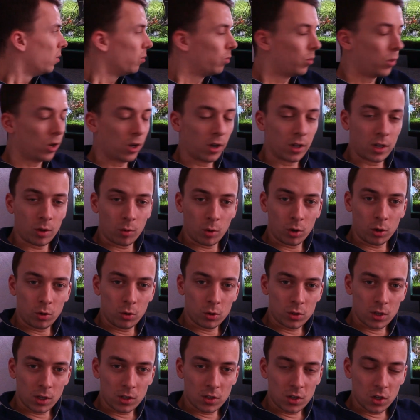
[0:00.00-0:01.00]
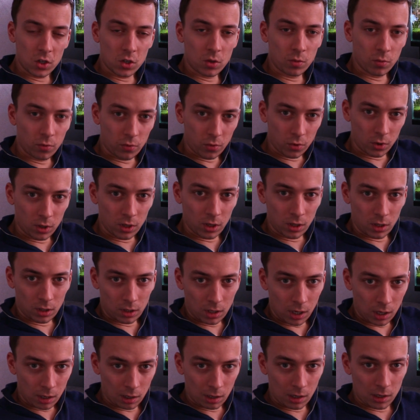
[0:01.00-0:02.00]
But I want to use that system for the
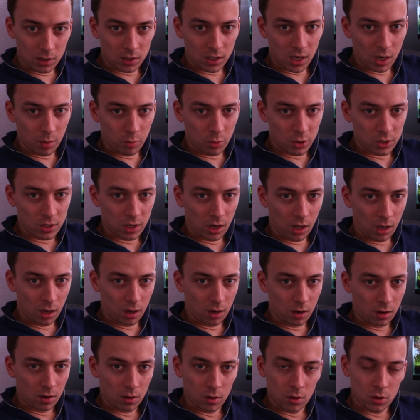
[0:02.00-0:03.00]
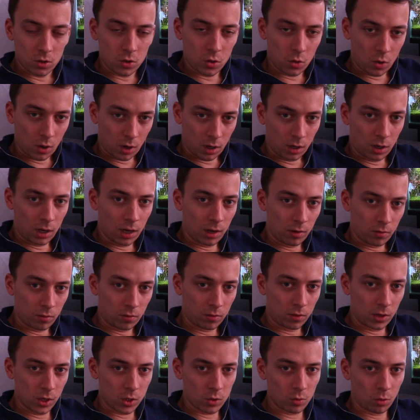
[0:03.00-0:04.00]
Nano Aquascapes tank, so I
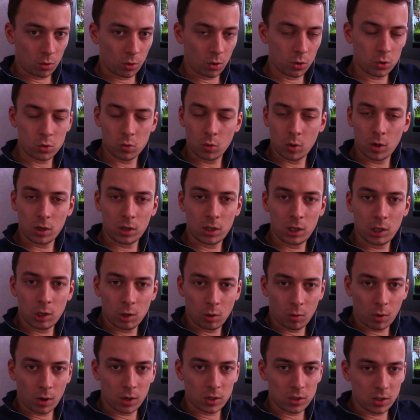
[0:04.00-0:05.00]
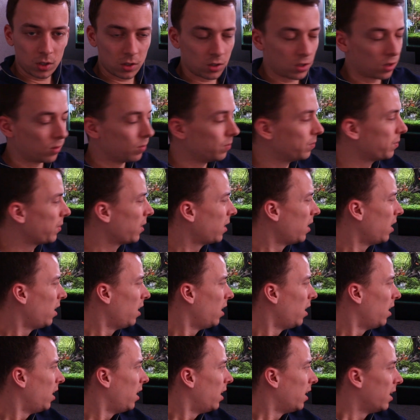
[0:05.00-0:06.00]
gave this one also a DIY system,
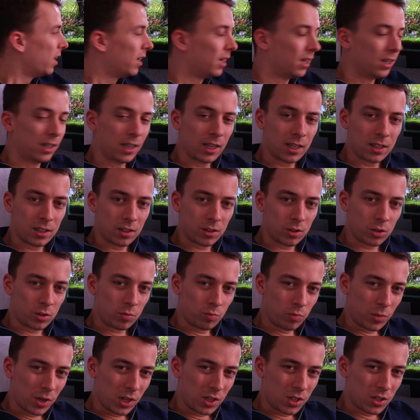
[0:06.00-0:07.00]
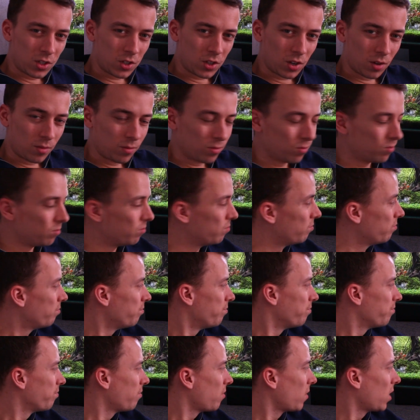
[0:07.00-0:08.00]
and that made some
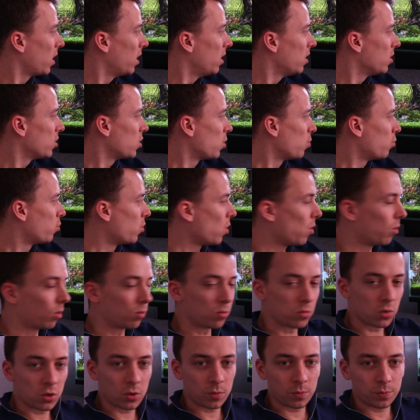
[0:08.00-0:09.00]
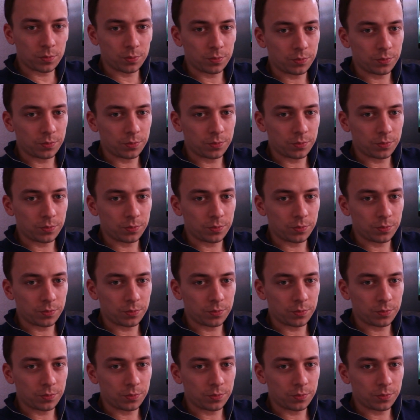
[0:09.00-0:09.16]
problems.